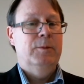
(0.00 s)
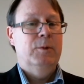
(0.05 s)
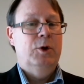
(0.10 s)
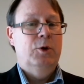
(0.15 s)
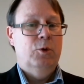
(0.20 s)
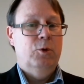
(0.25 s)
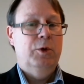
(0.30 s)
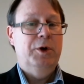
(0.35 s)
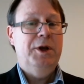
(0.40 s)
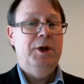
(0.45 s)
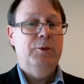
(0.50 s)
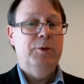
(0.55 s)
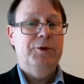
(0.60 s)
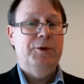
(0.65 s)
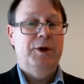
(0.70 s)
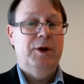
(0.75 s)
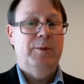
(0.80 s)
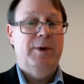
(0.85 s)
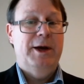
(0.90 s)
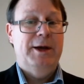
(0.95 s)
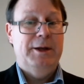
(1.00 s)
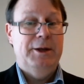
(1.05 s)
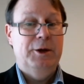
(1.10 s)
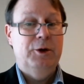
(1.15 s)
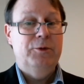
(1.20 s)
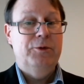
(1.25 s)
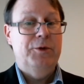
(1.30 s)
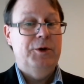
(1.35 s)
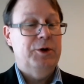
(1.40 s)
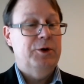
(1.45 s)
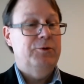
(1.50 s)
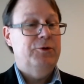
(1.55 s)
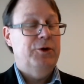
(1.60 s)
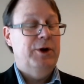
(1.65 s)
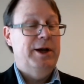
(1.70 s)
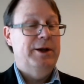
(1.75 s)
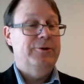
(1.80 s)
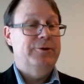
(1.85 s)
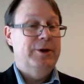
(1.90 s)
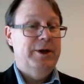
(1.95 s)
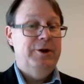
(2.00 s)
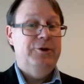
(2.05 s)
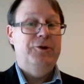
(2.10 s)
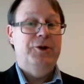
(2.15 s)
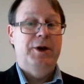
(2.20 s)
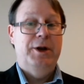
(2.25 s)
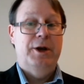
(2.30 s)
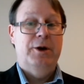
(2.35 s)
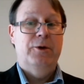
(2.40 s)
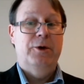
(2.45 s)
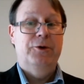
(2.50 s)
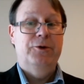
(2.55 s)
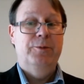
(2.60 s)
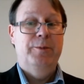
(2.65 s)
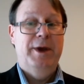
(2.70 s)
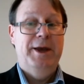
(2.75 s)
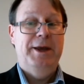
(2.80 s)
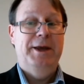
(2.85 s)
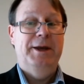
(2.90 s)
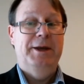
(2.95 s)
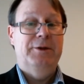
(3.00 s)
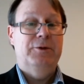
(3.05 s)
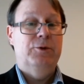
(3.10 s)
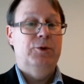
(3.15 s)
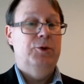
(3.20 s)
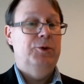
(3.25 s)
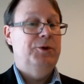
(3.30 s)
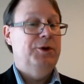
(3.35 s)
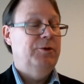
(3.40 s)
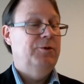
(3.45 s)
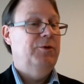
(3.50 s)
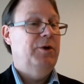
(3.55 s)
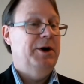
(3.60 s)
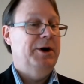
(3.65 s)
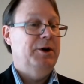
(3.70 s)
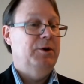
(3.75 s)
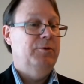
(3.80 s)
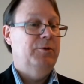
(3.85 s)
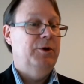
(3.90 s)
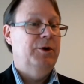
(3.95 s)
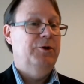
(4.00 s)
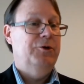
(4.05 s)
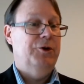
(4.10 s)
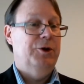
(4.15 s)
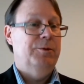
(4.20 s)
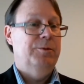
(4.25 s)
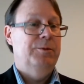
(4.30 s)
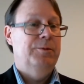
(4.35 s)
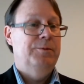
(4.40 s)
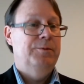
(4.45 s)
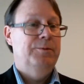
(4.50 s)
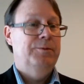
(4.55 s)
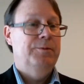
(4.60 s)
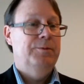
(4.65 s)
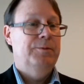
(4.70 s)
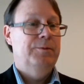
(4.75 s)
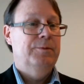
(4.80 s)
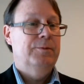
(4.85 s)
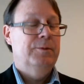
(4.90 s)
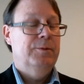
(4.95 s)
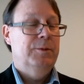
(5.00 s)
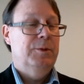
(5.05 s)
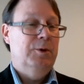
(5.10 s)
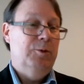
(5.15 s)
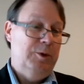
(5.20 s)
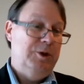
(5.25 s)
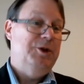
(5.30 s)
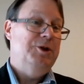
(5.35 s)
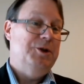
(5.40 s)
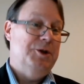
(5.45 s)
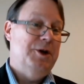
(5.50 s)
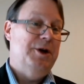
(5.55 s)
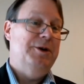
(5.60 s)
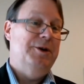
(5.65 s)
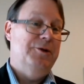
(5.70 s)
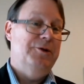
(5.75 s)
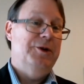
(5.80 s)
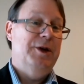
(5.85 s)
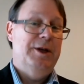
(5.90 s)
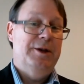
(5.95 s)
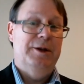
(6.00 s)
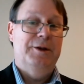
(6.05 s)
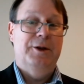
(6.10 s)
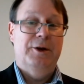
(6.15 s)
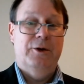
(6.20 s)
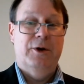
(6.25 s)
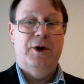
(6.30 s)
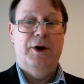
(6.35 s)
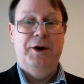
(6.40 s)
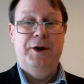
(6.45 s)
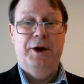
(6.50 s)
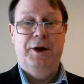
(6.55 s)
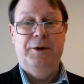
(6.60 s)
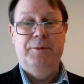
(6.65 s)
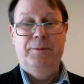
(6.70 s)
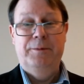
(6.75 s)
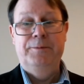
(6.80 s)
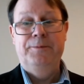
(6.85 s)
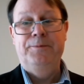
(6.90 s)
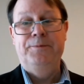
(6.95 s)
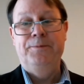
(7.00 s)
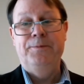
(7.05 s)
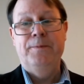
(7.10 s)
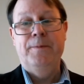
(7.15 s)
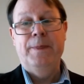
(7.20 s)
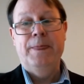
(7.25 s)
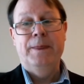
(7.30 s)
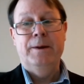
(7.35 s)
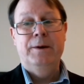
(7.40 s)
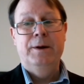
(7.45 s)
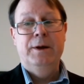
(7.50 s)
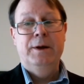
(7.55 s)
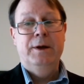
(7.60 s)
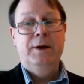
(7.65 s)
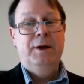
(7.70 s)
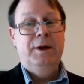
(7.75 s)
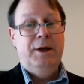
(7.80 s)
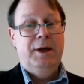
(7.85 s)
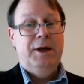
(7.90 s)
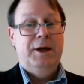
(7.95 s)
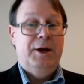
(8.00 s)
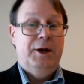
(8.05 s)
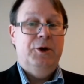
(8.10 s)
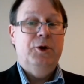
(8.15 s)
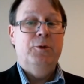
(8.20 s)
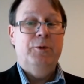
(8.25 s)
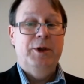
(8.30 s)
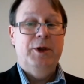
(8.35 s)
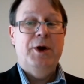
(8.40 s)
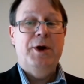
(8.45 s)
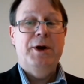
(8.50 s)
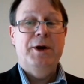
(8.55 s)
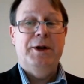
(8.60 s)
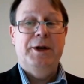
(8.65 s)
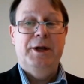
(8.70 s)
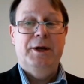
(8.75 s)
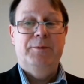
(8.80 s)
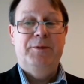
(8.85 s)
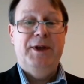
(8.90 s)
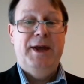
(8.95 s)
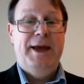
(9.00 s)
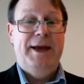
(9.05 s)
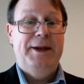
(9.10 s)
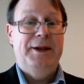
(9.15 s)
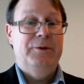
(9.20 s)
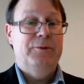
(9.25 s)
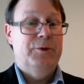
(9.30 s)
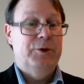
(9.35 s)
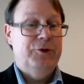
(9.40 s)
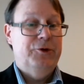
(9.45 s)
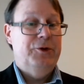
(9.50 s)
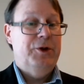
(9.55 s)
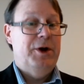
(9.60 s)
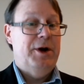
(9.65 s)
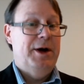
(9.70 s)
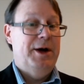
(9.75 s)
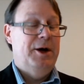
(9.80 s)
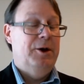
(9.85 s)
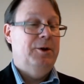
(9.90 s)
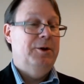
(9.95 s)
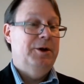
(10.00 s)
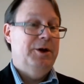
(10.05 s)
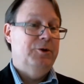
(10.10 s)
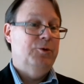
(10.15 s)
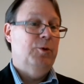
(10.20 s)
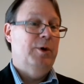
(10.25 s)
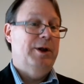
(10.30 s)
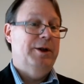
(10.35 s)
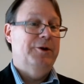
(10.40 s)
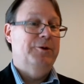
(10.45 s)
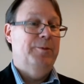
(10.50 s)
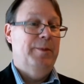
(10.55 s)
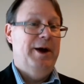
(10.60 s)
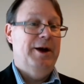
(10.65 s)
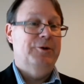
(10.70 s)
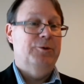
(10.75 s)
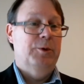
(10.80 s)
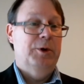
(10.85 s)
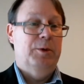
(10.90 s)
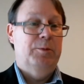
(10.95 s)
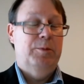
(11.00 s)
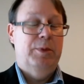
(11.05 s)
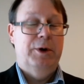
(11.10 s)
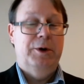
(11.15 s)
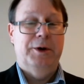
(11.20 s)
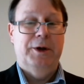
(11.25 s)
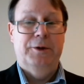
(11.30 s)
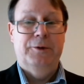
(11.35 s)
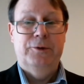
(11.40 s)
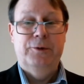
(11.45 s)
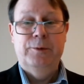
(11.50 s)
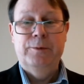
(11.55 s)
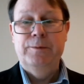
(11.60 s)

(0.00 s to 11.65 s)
Working with him, I had little fear of translation errors making it through to the final version, which is not to say that there are none and I could rely on him to edit for style as well as Maxwell Perkins.